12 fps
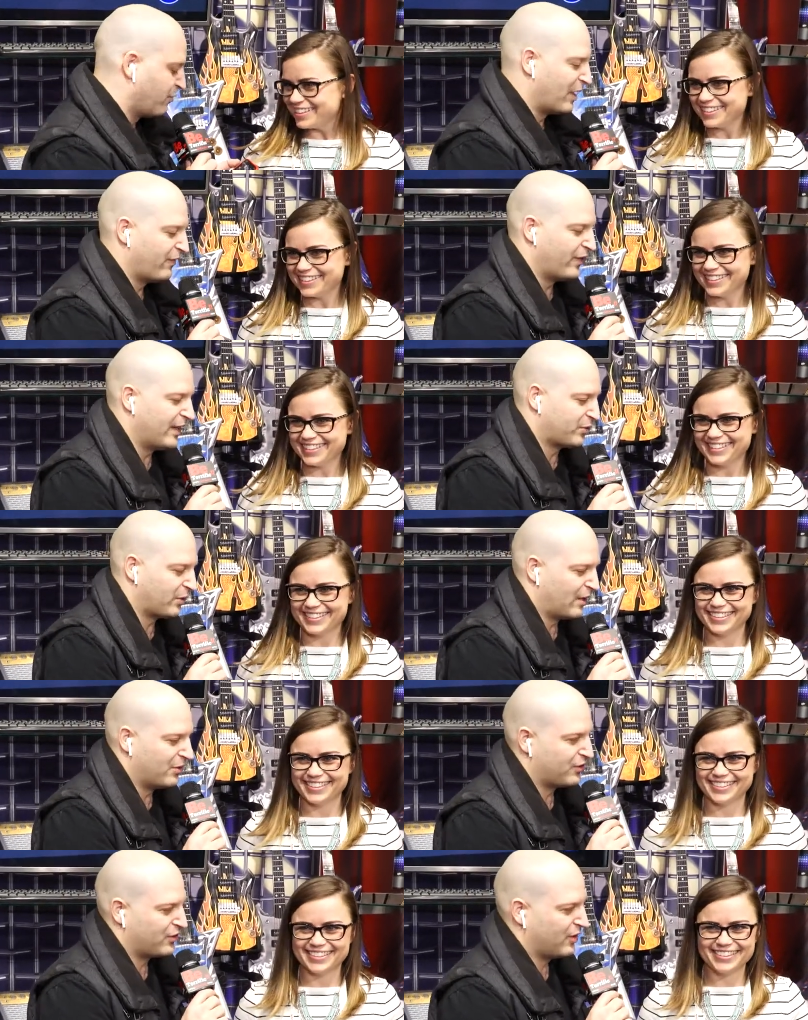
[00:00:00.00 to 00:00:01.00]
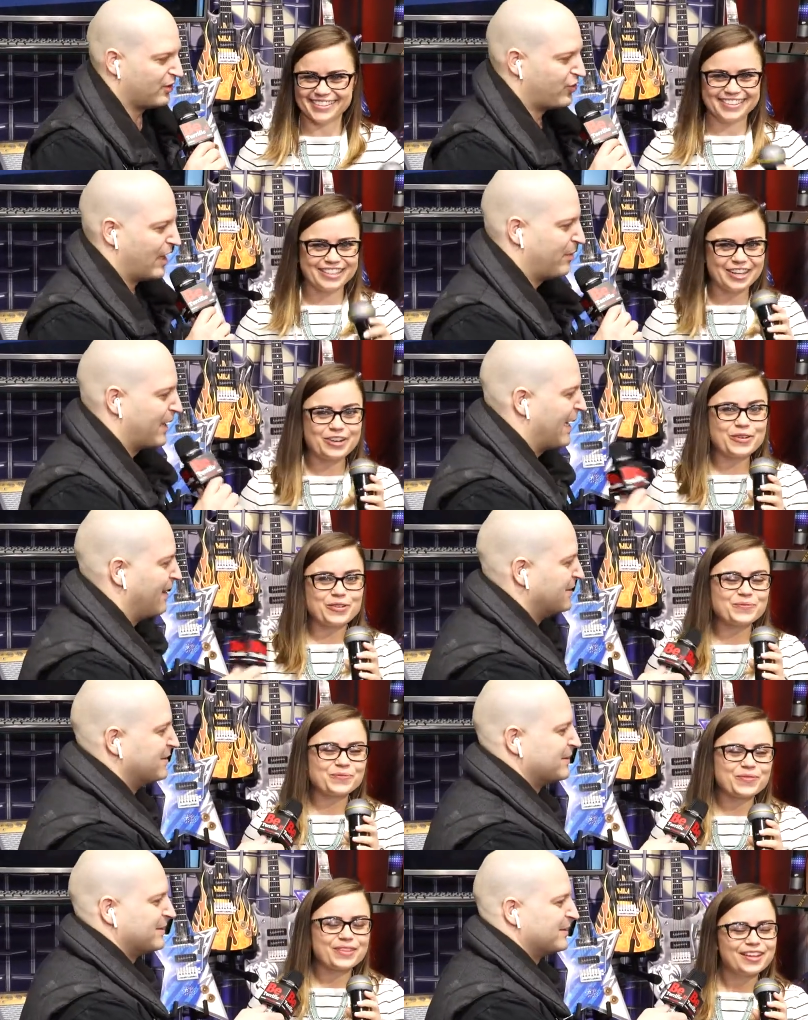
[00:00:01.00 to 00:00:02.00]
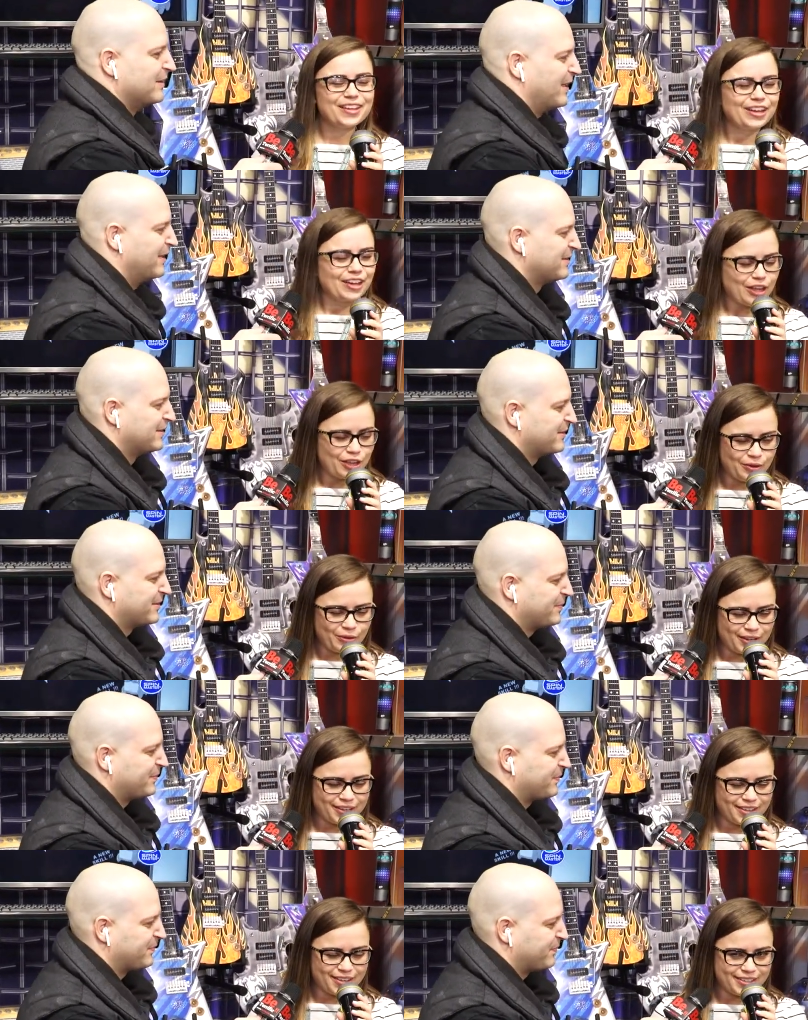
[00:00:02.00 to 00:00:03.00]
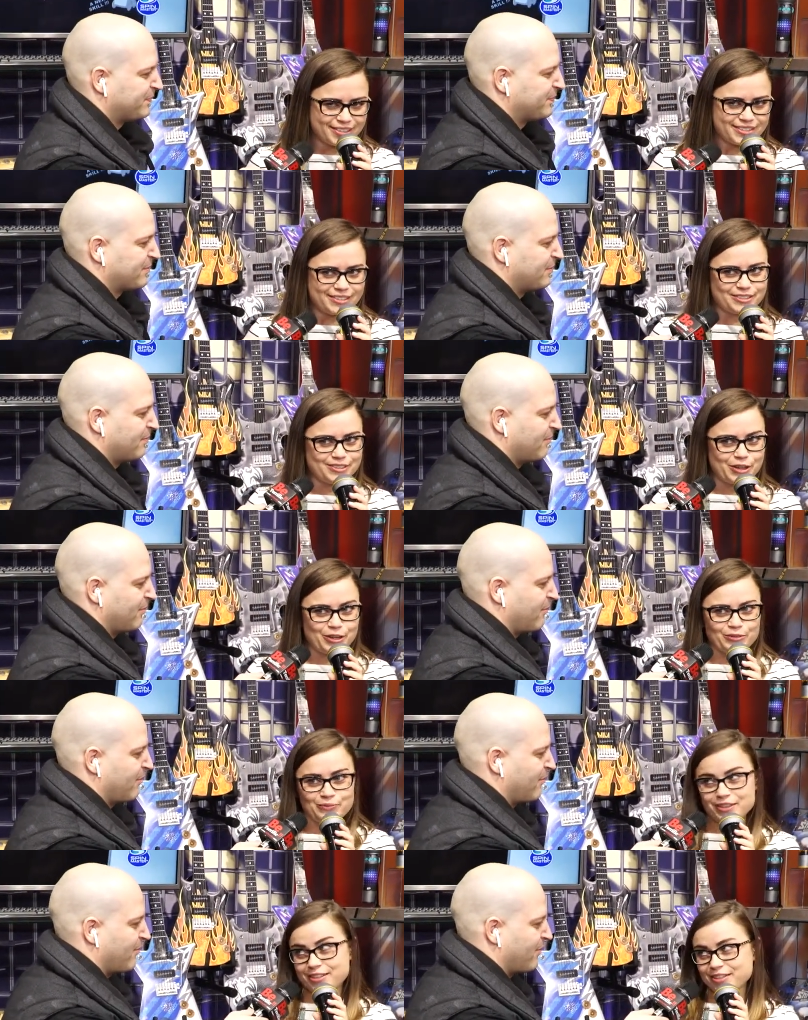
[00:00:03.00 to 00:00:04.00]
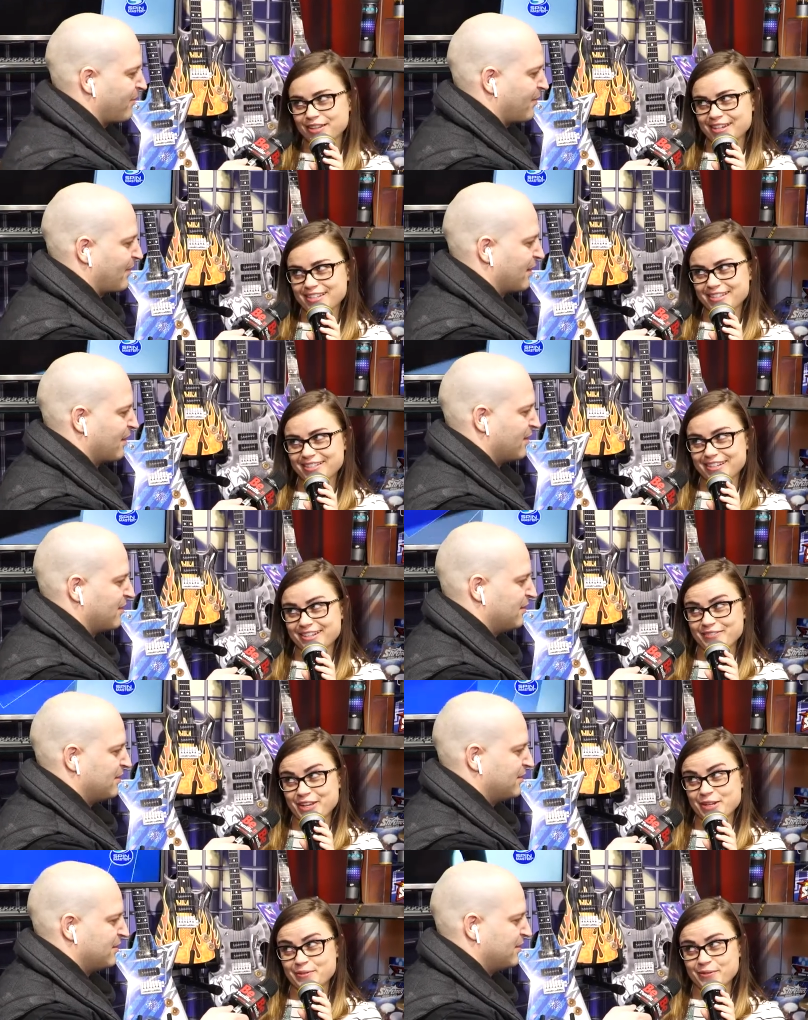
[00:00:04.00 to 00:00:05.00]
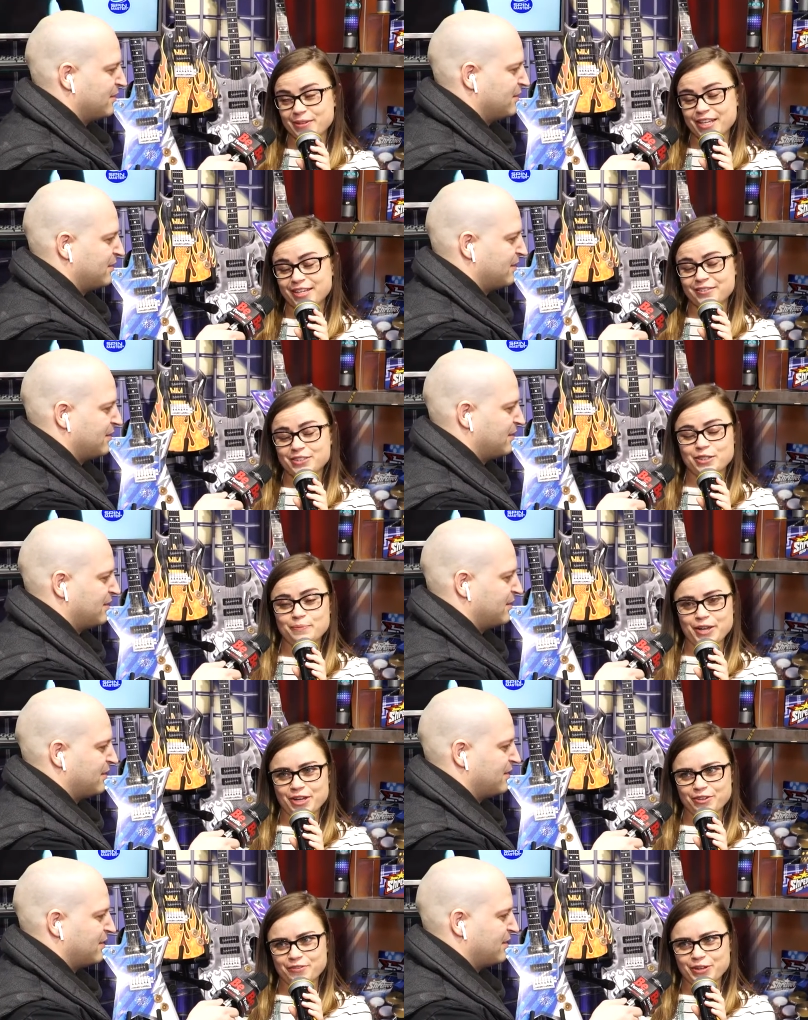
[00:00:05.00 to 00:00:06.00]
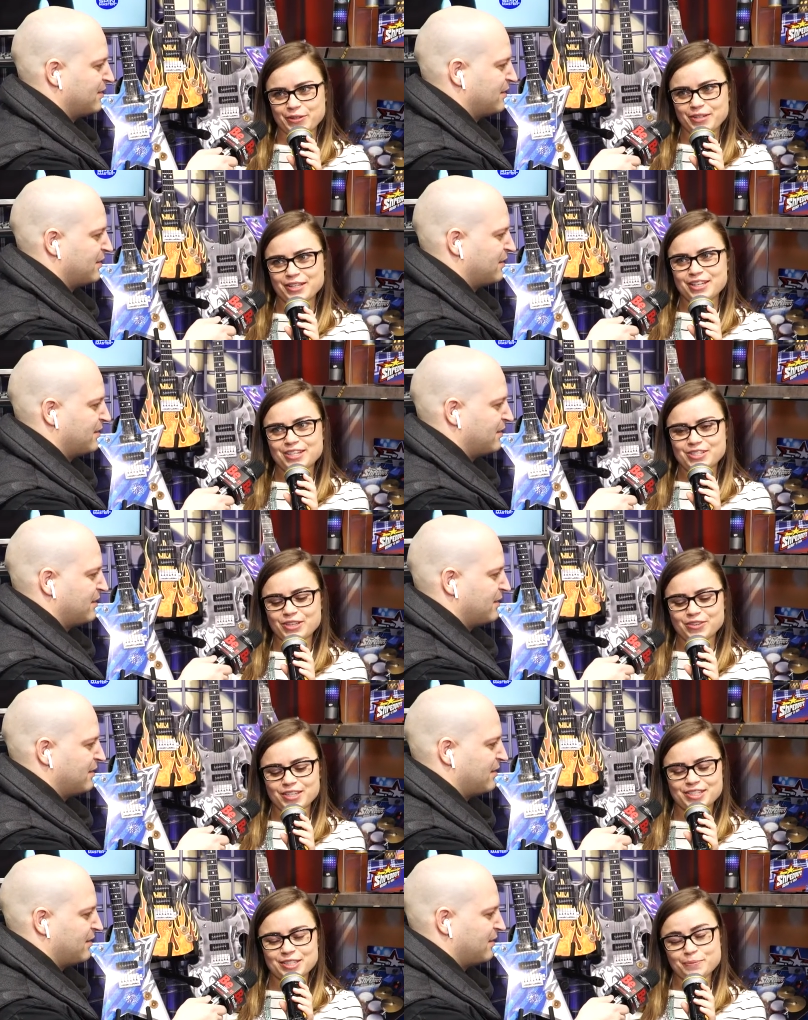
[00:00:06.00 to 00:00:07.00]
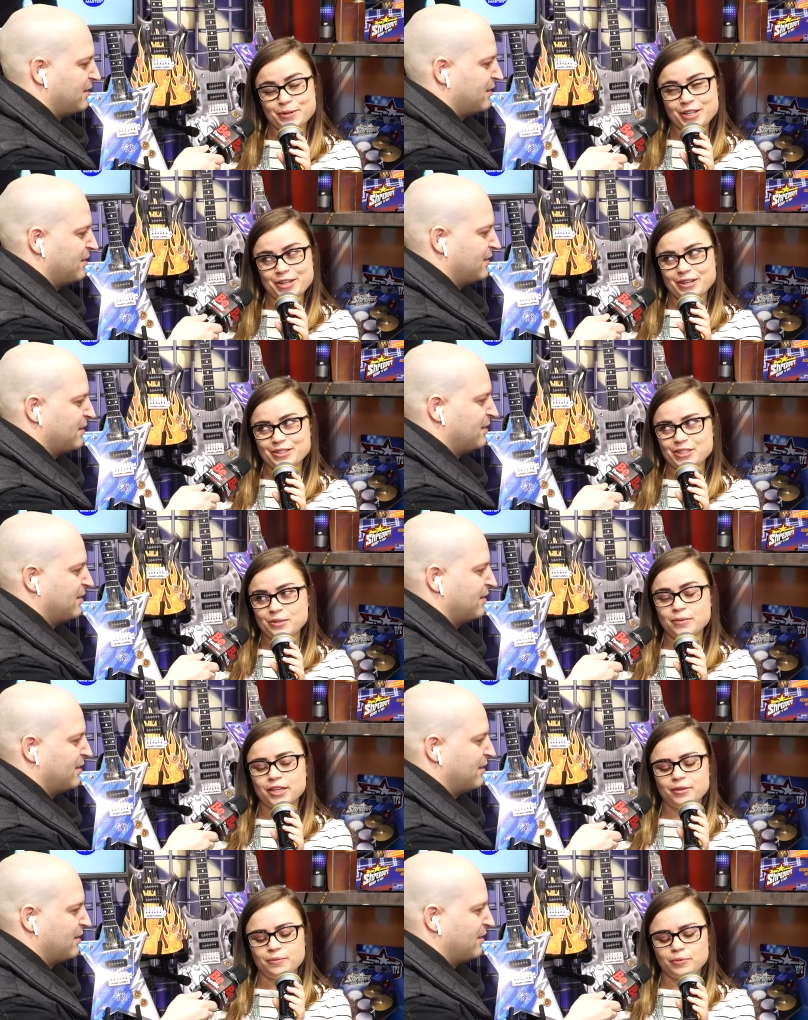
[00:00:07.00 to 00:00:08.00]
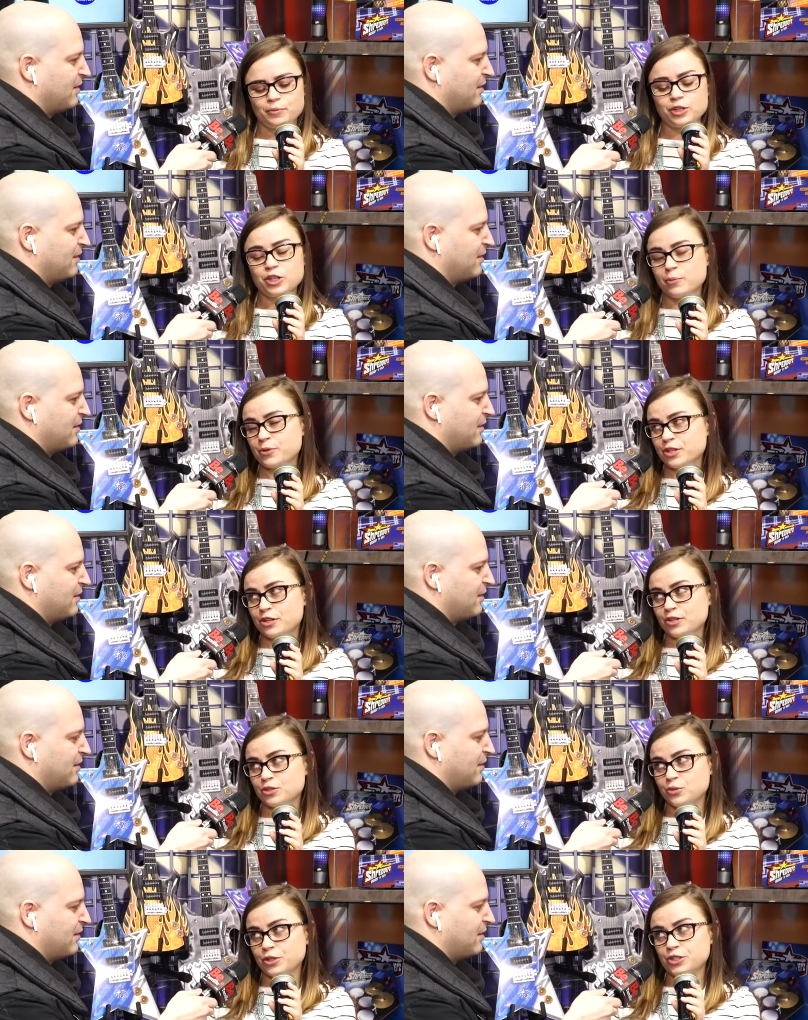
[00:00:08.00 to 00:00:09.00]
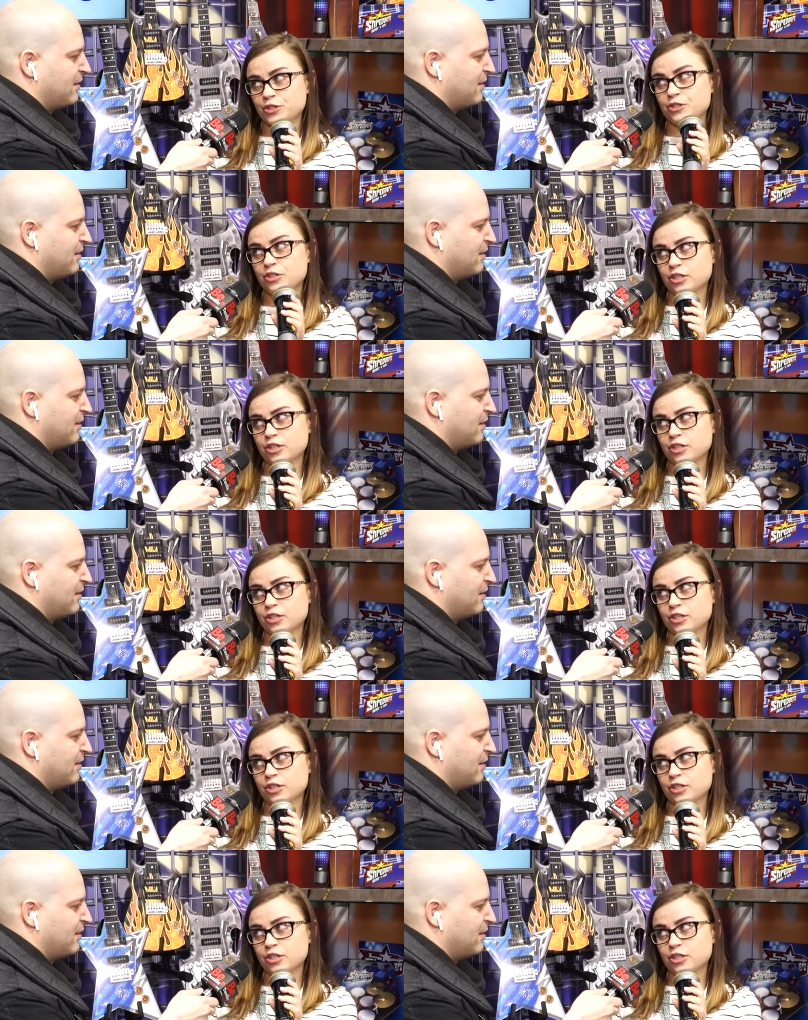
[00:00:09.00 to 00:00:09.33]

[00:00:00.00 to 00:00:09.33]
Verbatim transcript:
Speaker 1: loved my face when I was
Speaker 2: jamming out. Yeah. All right, guys. So the last item that we have is our microphone. So this is pretty awesome. It will come with an aux cord, so you